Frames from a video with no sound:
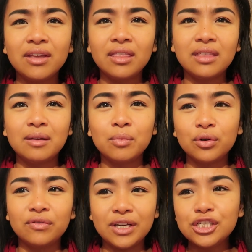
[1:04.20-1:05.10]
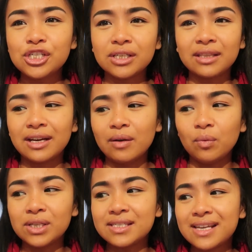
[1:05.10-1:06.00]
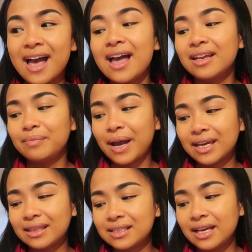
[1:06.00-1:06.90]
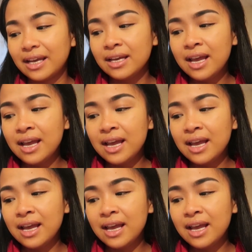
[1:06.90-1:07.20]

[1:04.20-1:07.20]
the motivation that I once had back in the day.